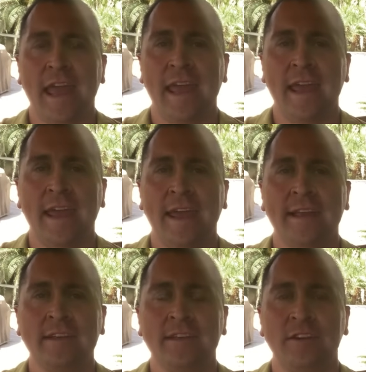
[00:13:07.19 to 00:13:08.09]

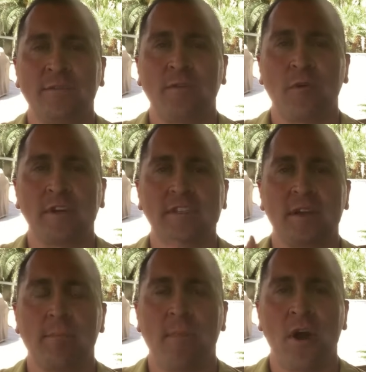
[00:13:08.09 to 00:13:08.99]
And look forward
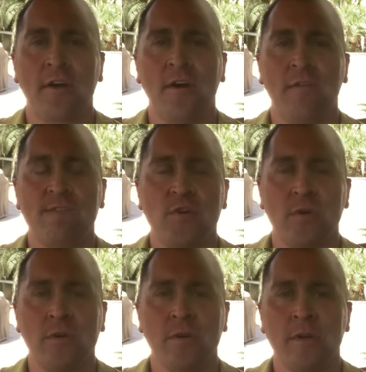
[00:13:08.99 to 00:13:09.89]
tomorrow
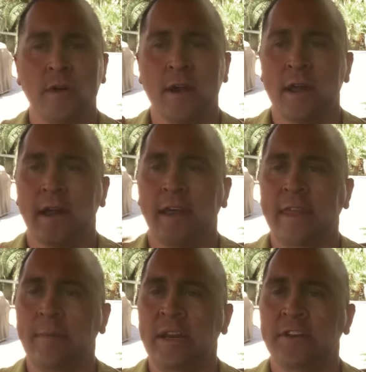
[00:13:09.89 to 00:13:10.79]
for, I
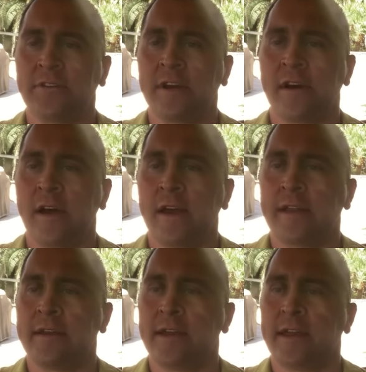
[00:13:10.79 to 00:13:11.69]
think I'm going to do it
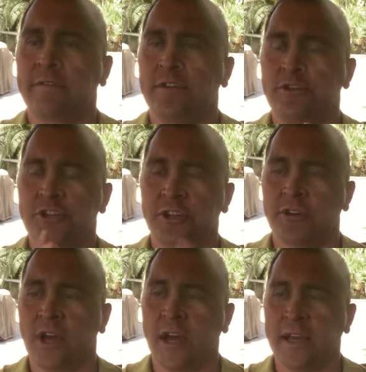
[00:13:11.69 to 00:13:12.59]
on if you
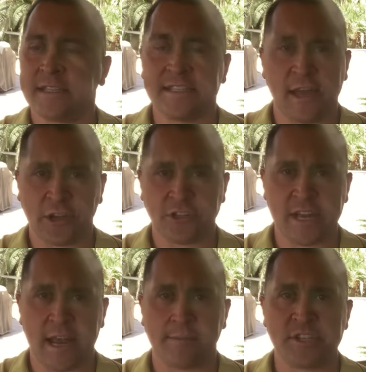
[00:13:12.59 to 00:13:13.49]
should sell your
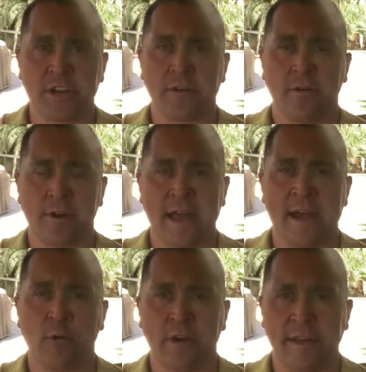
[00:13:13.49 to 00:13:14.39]
timeshare or
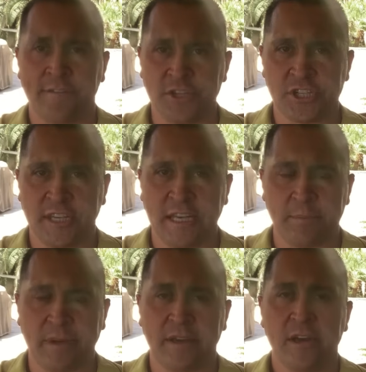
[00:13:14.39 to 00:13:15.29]
not, or if you should
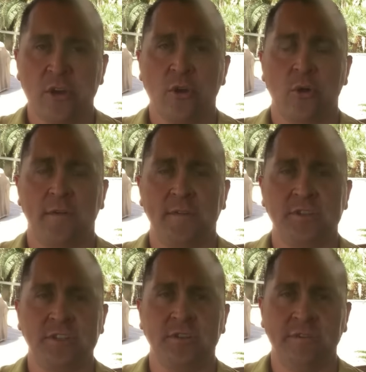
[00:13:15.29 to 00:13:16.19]
keep it, or if you
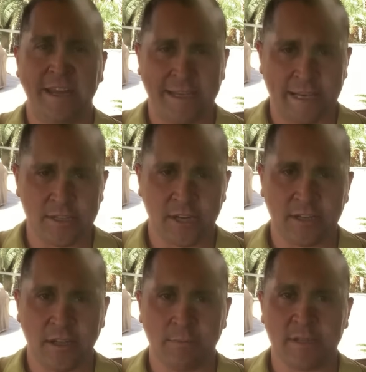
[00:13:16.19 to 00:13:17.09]
should do a vacation
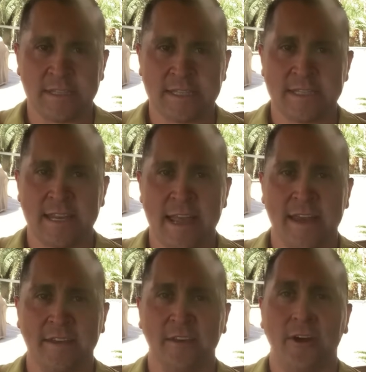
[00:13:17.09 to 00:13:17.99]
club instead.
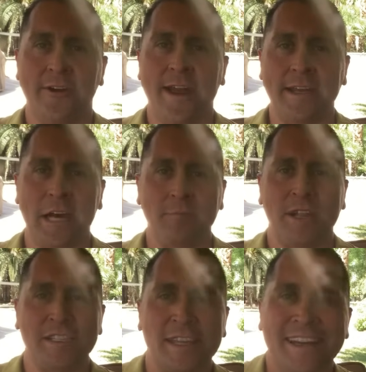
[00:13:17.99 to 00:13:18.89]
All right, God
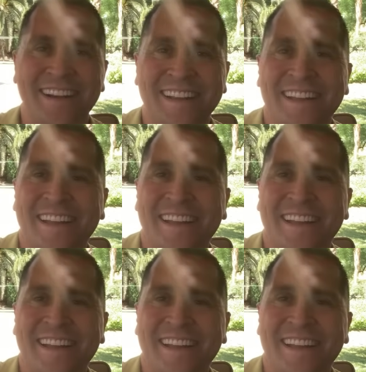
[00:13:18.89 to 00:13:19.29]
bless. Take care.